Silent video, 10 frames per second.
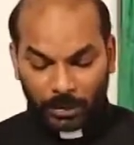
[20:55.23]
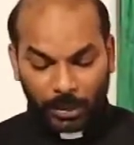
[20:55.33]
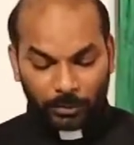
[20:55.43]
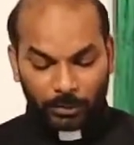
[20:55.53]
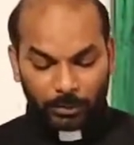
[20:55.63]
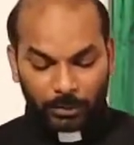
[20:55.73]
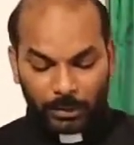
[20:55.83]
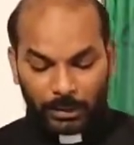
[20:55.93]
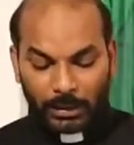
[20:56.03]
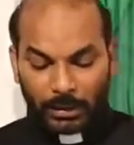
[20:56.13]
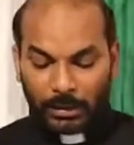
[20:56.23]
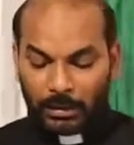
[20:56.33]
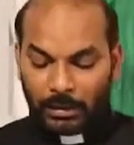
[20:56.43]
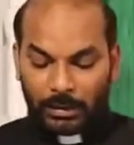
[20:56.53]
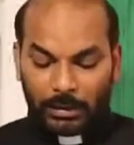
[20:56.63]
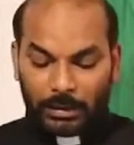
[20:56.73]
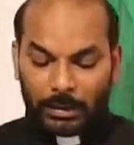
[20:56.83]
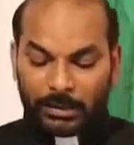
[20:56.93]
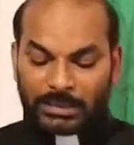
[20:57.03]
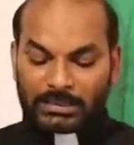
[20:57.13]
Now,
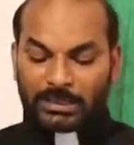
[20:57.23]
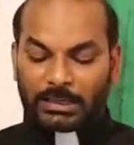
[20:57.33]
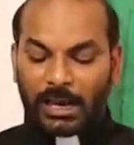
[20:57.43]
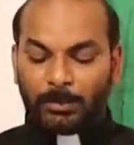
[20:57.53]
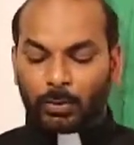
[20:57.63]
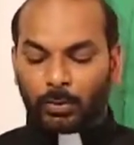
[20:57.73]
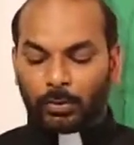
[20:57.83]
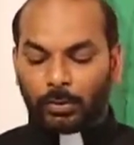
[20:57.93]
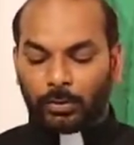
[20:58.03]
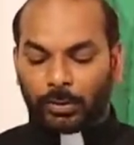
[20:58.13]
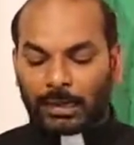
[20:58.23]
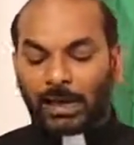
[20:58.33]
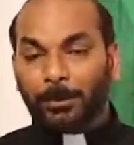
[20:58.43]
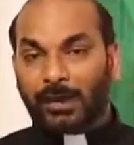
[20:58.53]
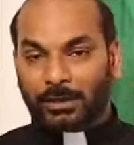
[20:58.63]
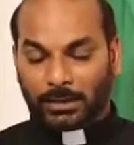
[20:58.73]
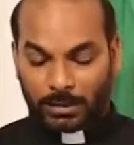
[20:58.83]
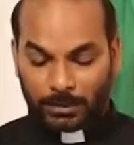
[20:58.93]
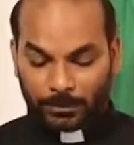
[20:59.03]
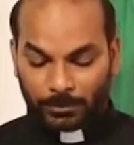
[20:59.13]
it is the time to recommit
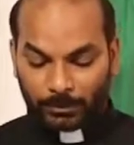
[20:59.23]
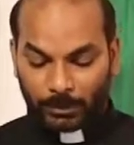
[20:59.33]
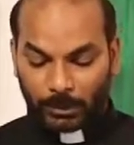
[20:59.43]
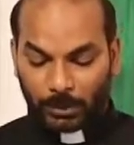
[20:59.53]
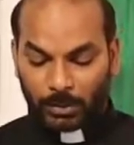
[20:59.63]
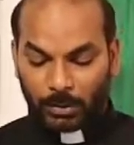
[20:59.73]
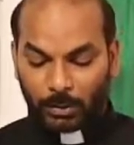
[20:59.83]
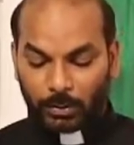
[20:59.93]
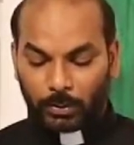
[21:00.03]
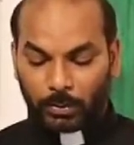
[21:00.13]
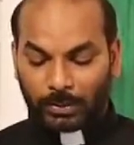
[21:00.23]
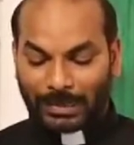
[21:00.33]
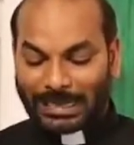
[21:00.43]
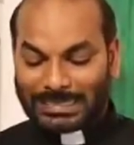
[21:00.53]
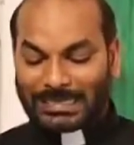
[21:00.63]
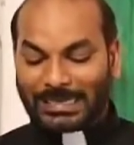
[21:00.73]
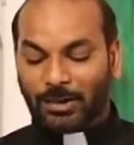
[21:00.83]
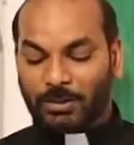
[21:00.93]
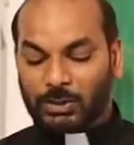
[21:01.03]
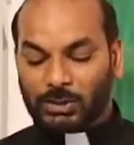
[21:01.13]
to
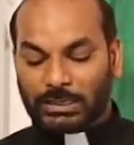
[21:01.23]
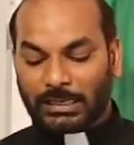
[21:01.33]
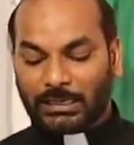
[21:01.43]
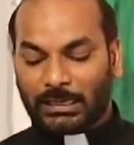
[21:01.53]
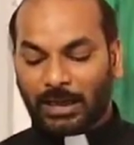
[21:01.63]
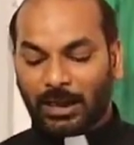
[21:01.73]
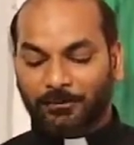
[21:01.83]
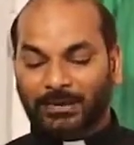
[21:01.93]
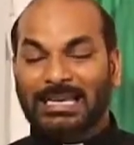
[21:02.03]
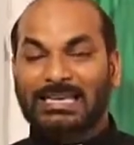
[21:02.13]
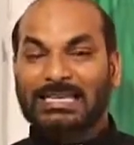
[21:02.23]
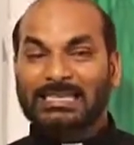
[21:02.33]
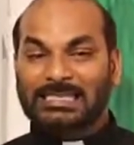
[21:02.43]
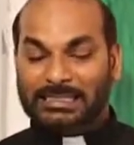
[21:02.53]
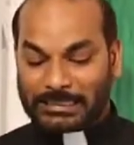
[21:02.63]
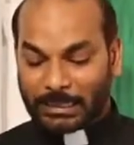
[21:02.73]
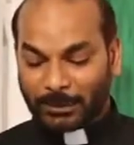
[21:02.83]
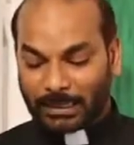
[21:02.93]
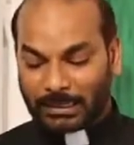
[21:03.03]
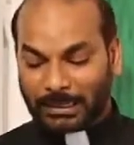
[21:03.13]
cleansing our society of
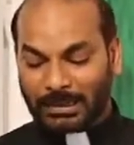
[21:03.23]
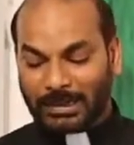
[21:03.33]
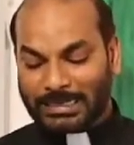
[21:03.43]
systemic